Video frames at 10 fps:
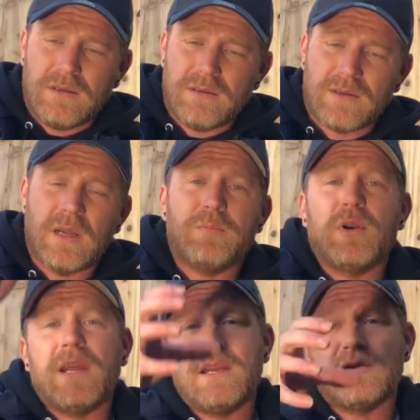So they
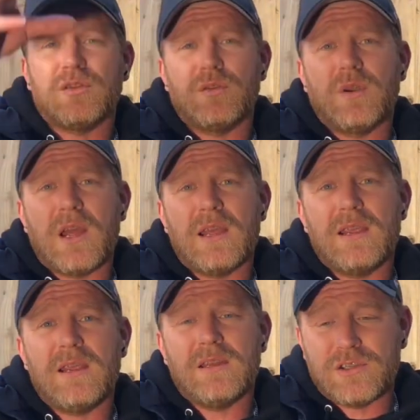put it into
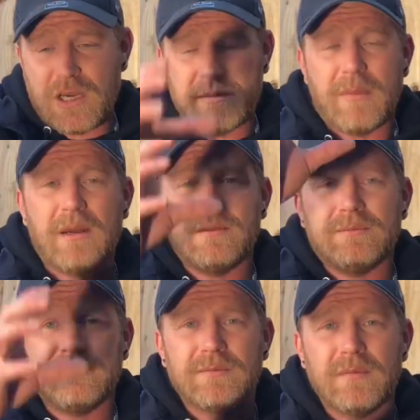a chamber,
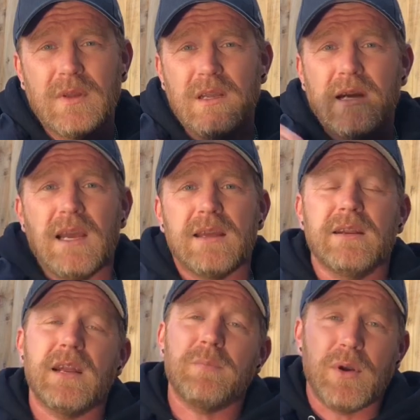and
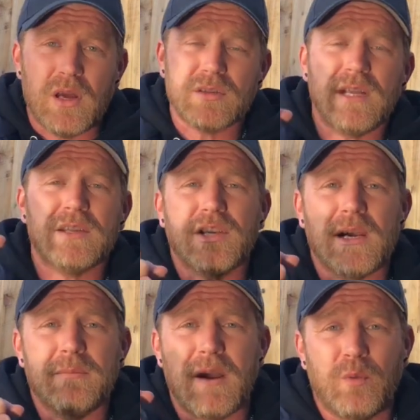then they blast that
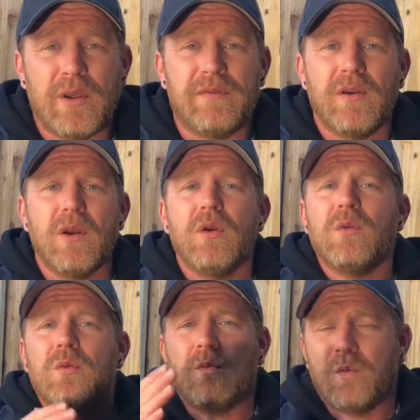chamber with
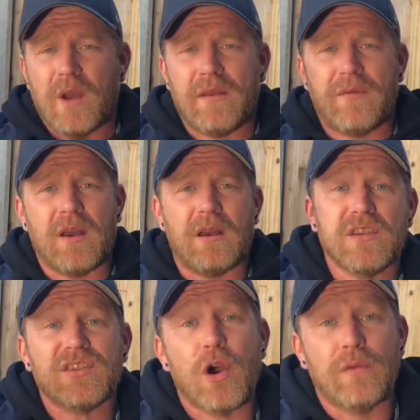whatever
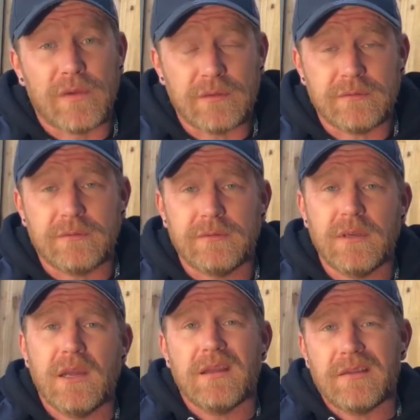solvent
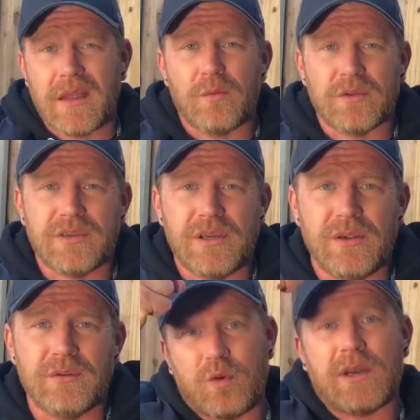they want to
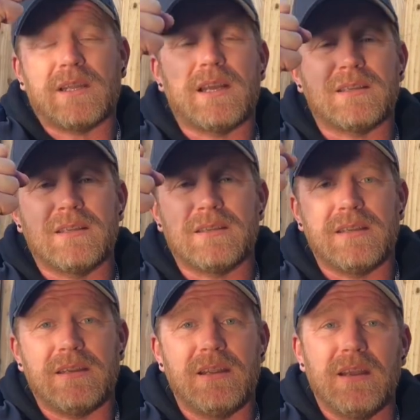use. What it does is
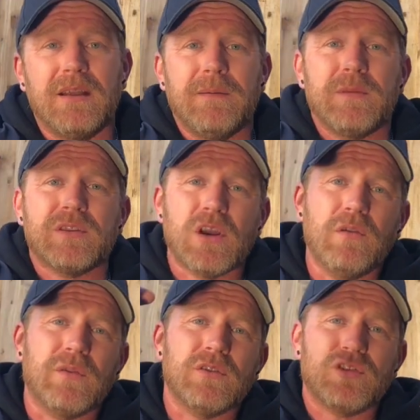the
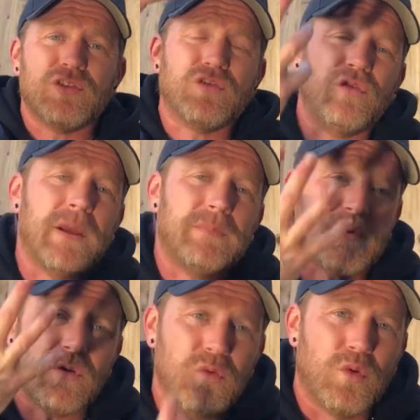solvent
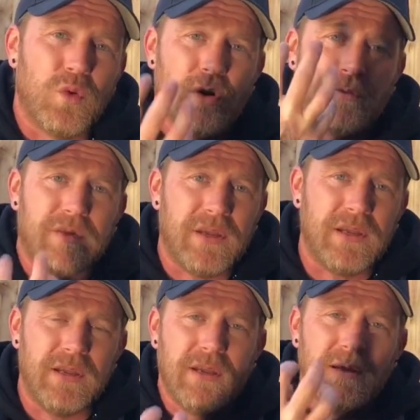strips all of the